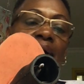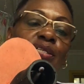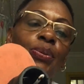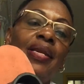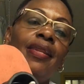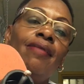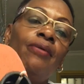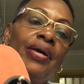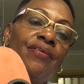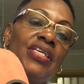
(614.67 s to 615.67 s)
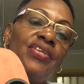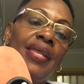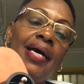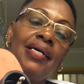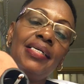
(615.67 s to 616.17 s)
until we reach
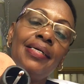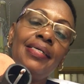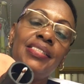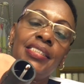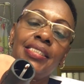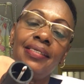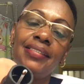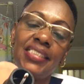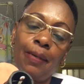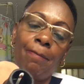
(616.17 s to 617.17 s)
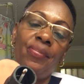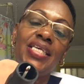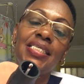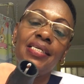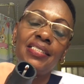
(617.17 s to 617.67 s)
the tip. This
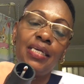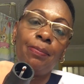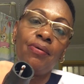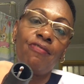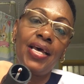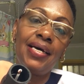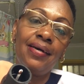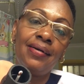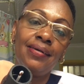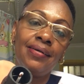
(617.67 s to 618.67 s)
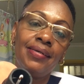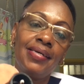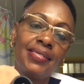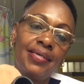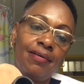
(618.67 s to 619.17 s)
is the tip of the
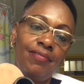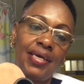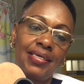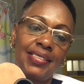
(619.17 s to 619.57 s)
cervix.